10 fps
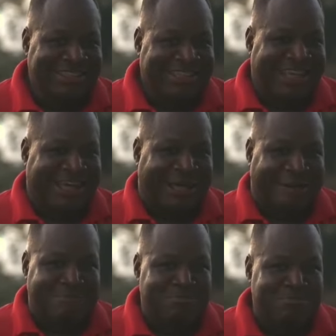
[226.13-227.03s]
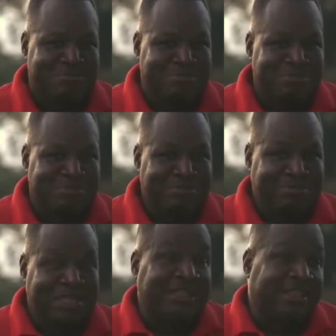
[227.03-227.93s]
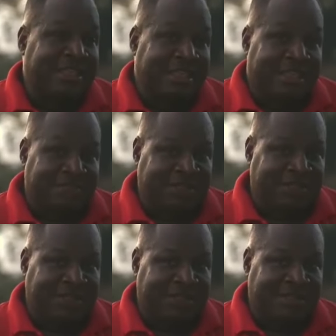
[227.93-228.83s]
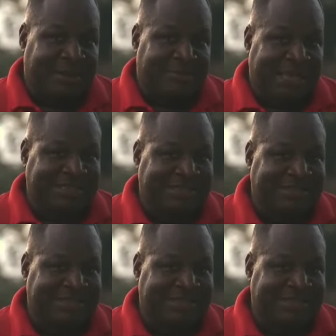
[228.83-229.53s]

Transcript: Um, they, they, they, gave it uh, their, their best.